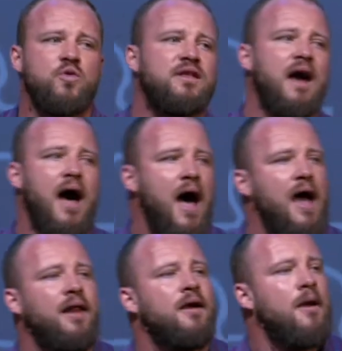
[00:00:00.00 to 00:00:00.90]
with
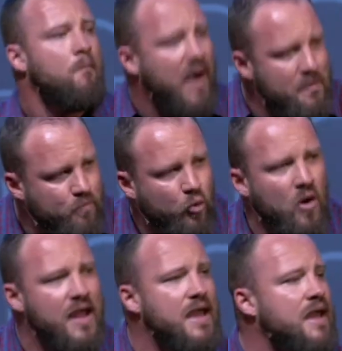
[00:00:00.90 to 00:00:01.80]
God by
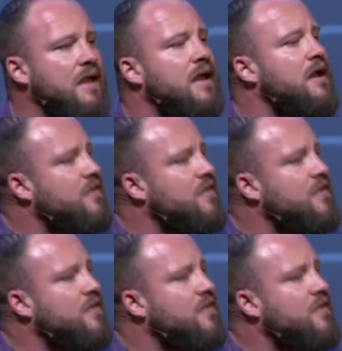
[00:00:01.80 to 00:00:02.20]
praying.